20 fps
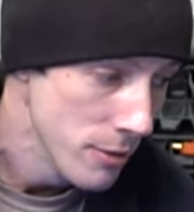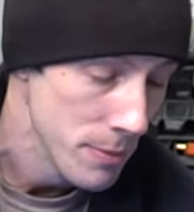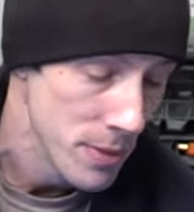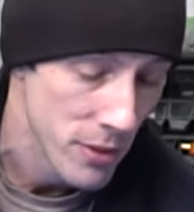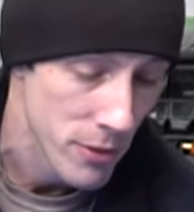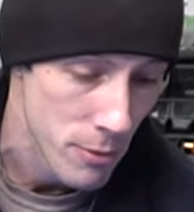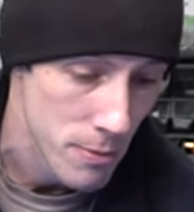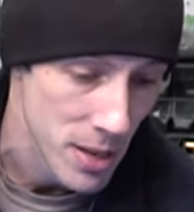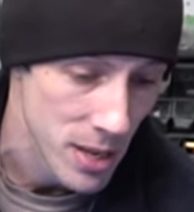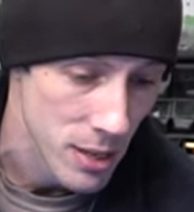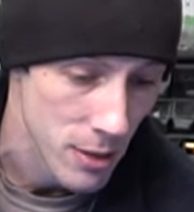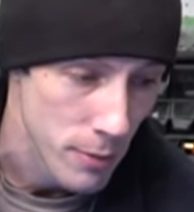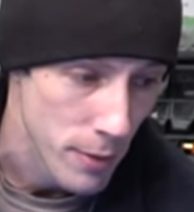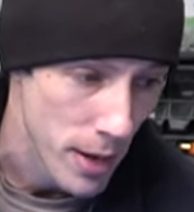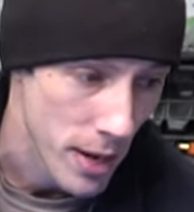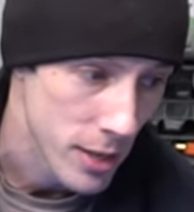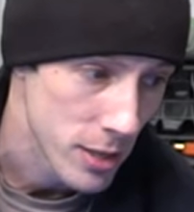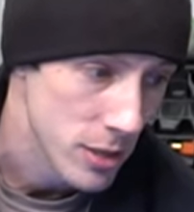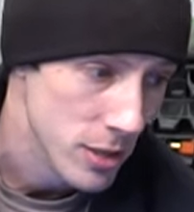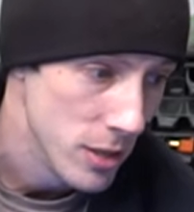from different
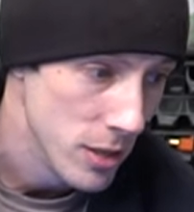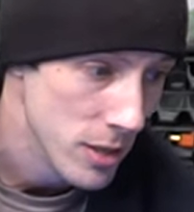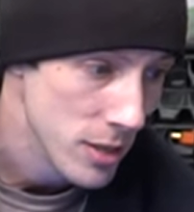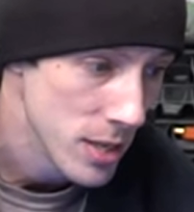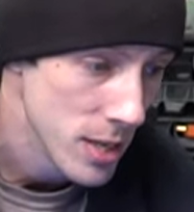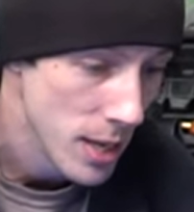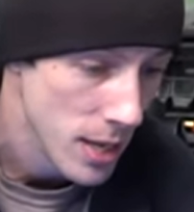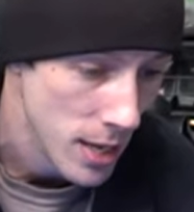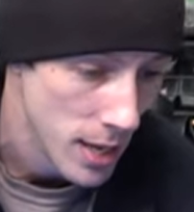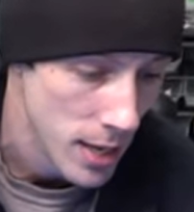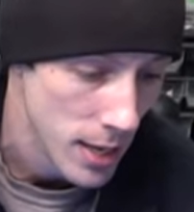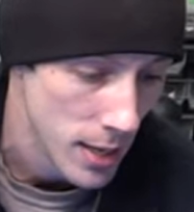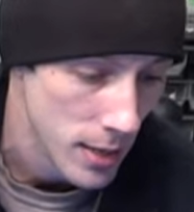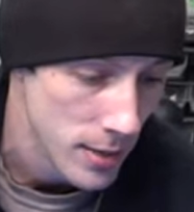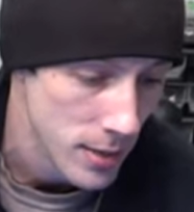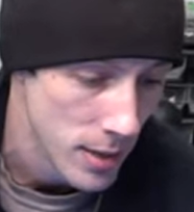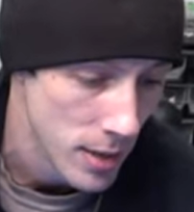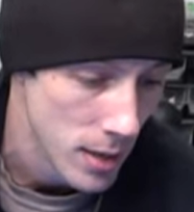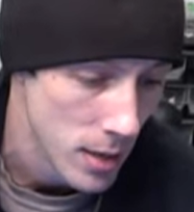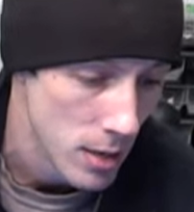manufacturers
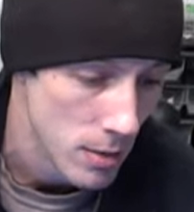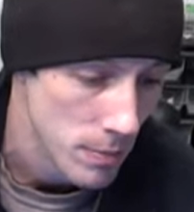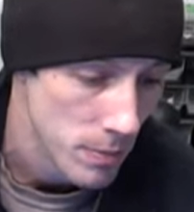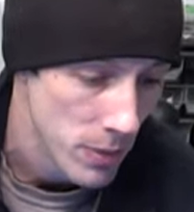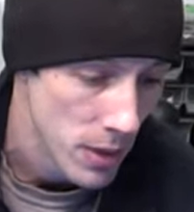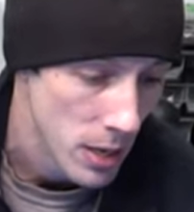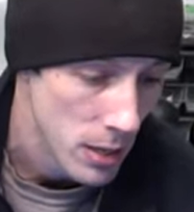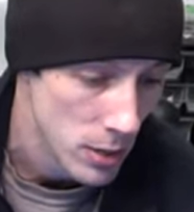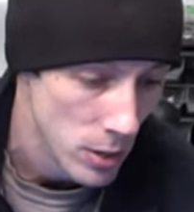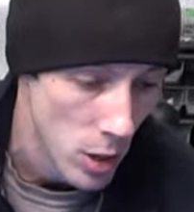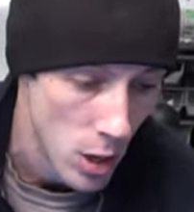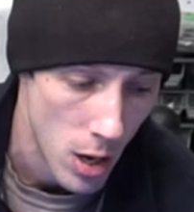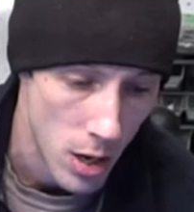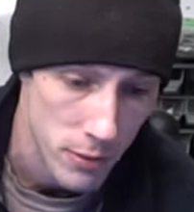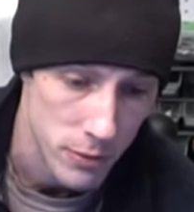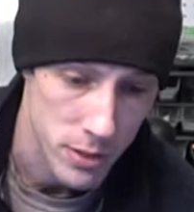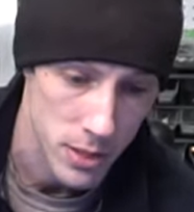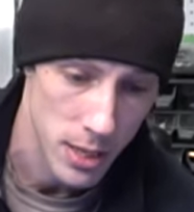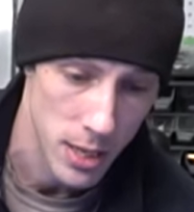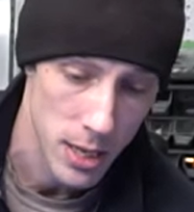and uh,
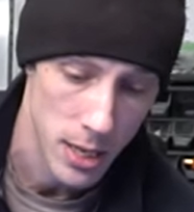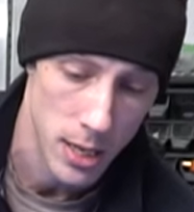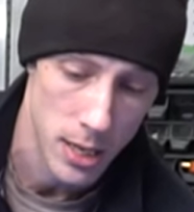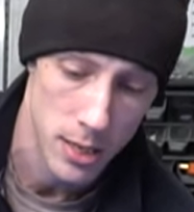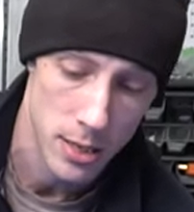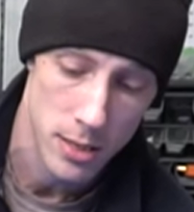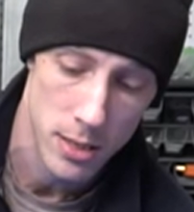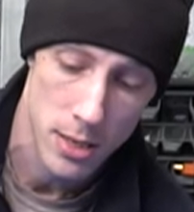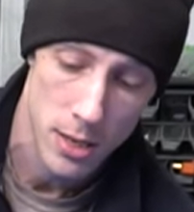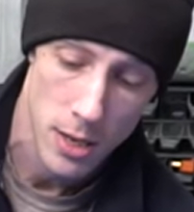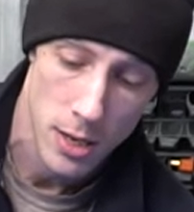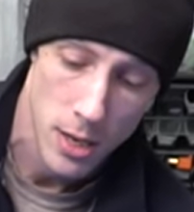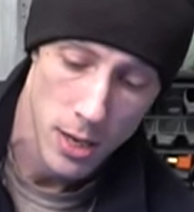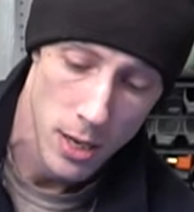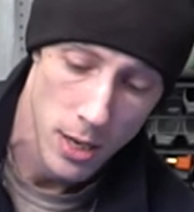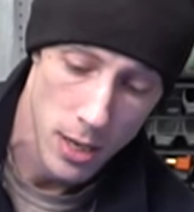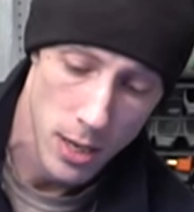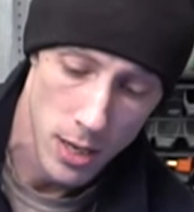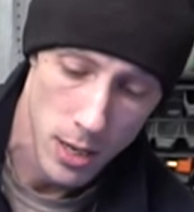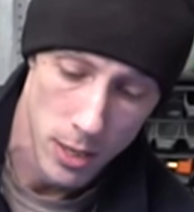Loft and
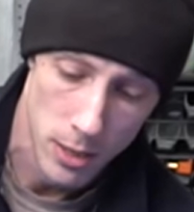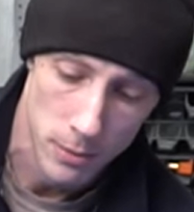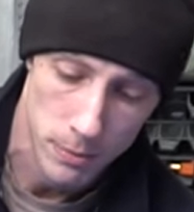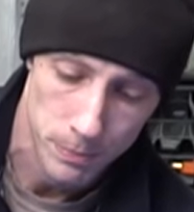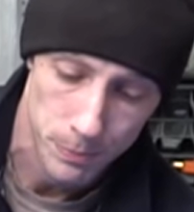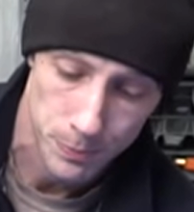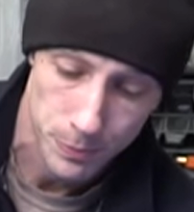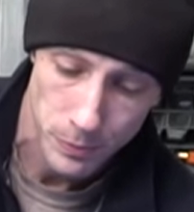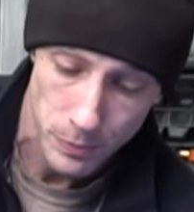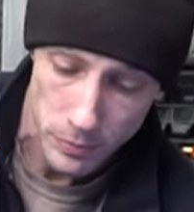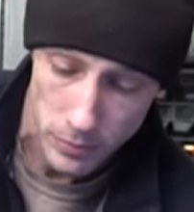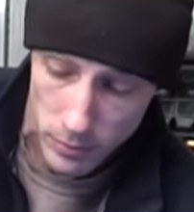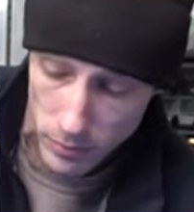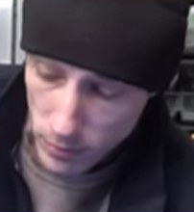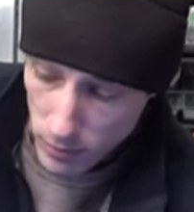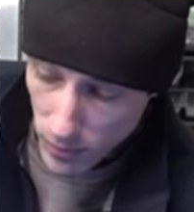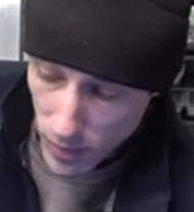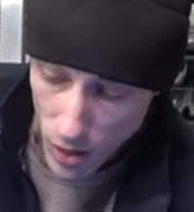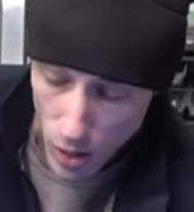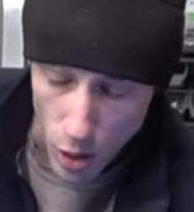um,
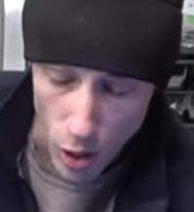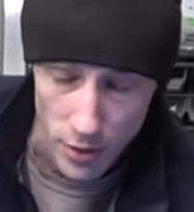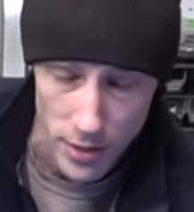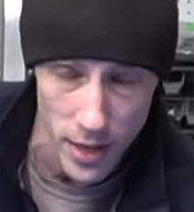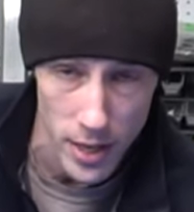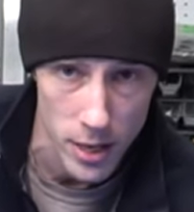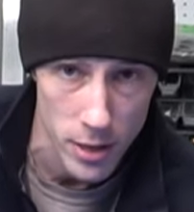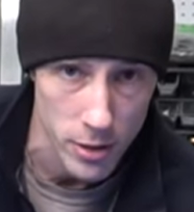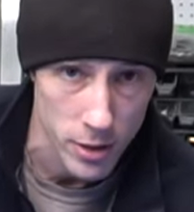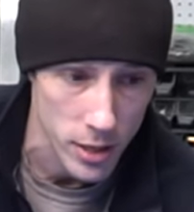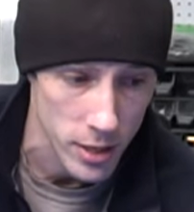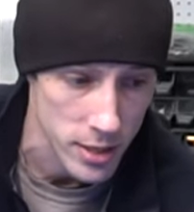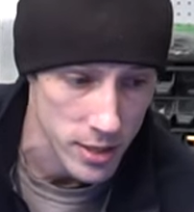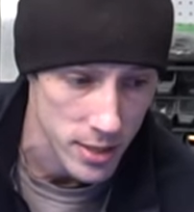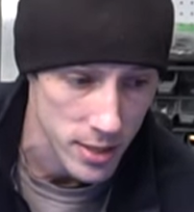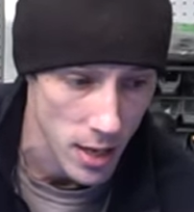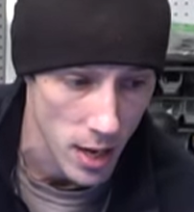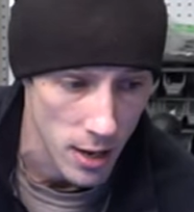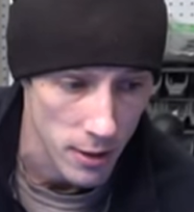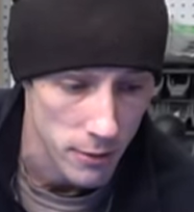all that other good
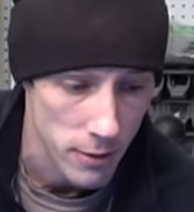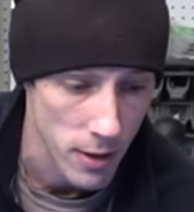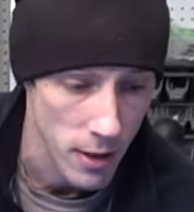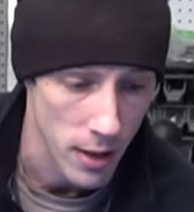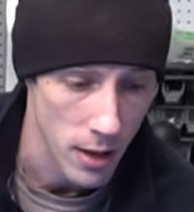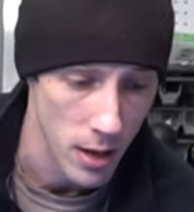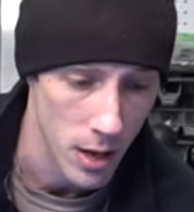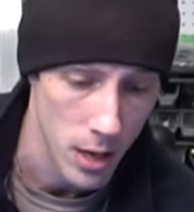stuff.